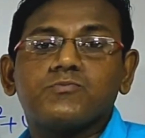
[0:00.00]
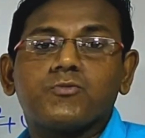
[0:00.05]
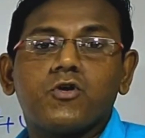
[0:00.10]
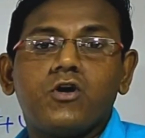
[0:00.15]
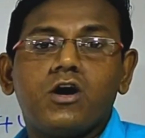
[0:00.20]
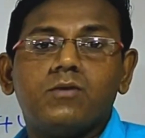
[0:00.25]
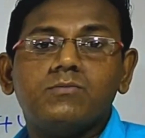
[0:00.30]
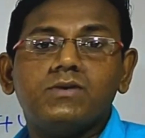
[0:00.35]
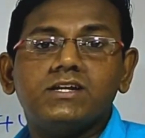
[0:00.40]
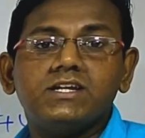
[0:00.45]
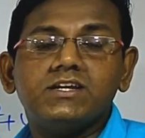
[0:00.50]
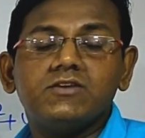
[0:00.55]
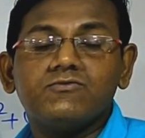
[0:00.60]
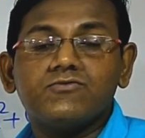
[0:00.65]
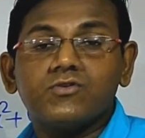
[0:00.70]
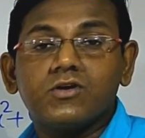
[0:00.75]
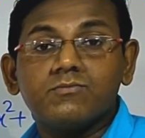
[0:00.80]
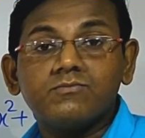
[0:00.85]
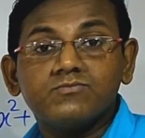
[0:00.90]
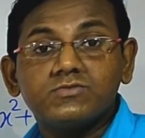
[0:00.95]
common
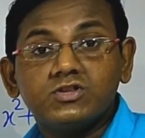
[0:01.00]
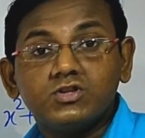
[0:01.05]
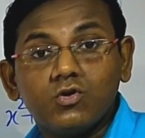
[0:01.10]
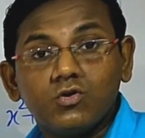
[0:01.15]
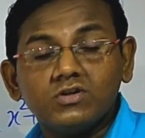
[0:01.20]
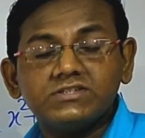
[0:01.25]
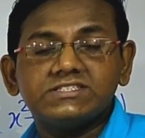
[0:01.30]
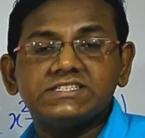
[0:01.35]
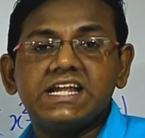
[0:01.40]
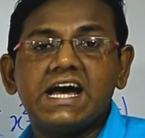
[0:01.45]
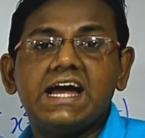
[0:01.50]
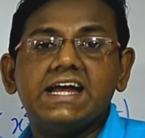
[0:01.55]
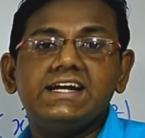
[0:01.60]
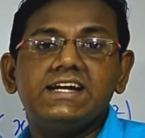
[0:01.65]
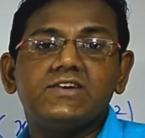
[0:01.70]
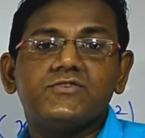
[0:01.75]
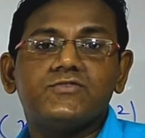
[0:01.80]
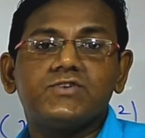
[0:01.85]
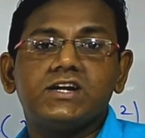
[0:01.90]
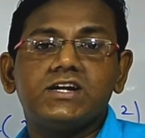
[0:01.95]
from those 9
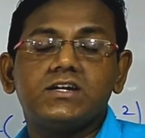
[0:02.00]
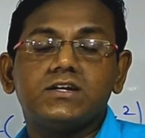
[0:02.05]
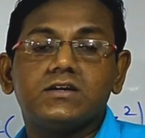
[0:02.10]
different